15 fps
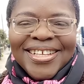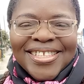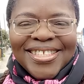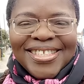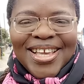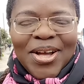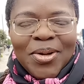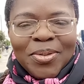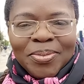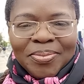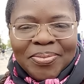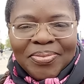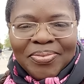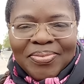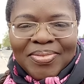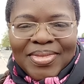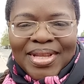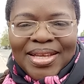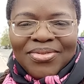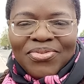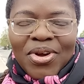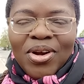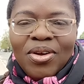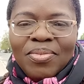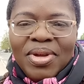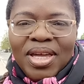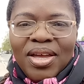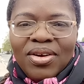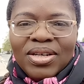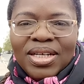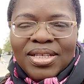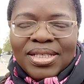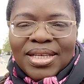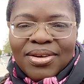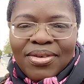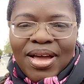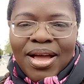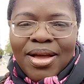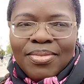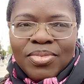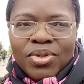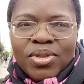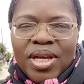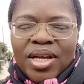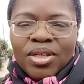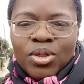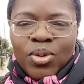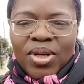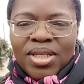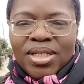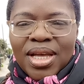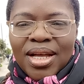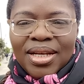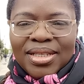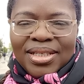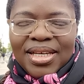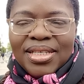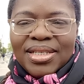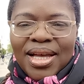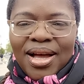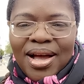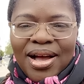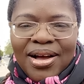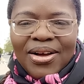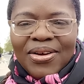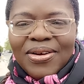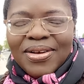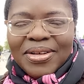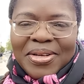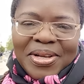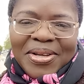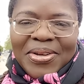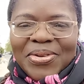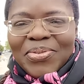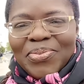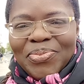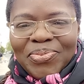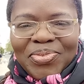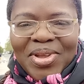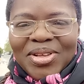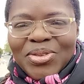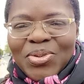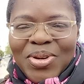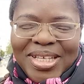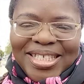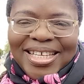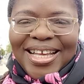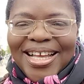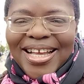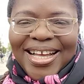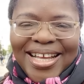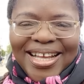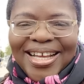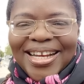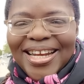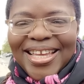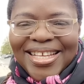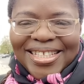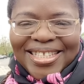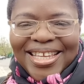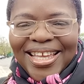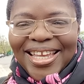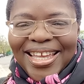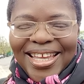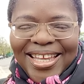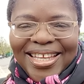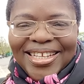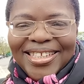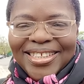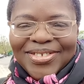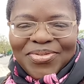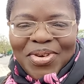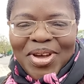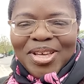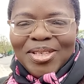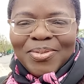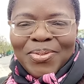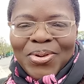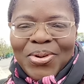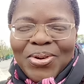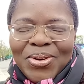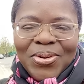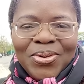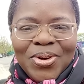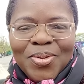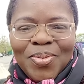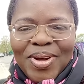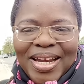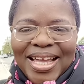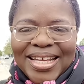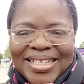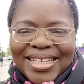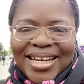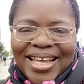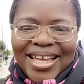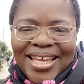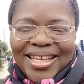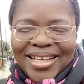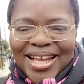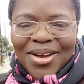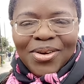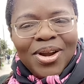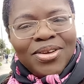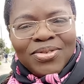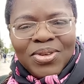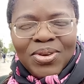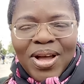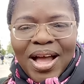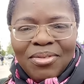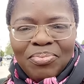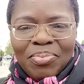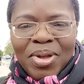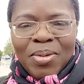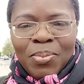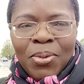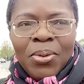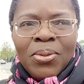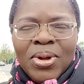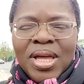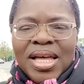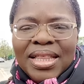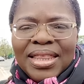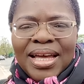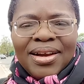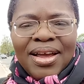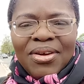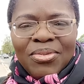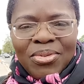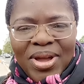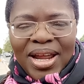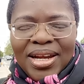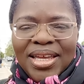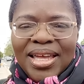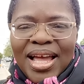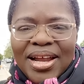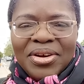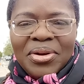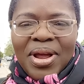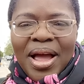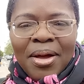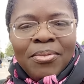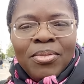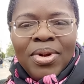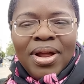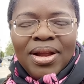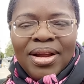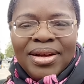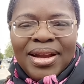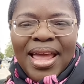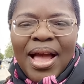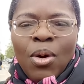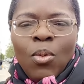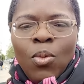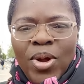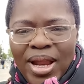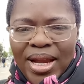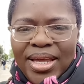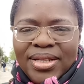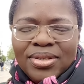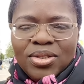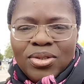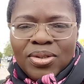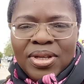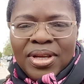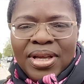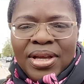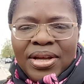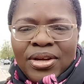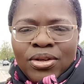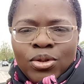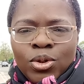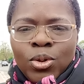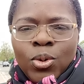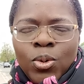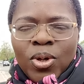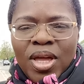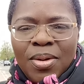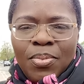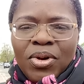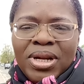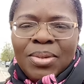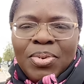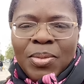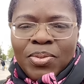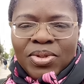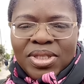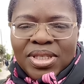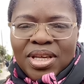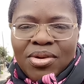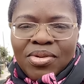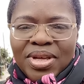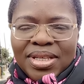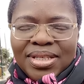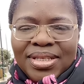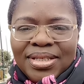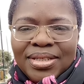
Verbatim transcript: so follow me on Instagram, uh, Twitter, uh, TikTok, Twitter, LinkedIn, Facebook, Olubola Adeleye. I would love to have people that are ready and they are willing to keep other people's secrets